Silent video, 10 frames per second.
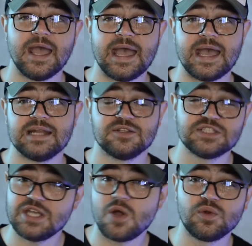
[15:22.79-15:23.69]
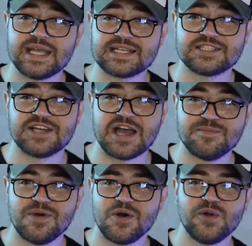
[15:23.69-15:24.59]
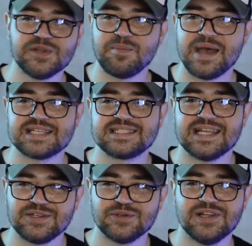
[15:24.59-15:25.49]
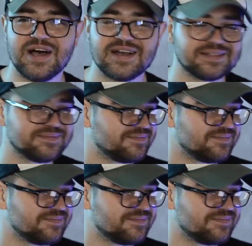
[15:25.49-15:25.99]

and I'll see you all next time. All the best and good luck.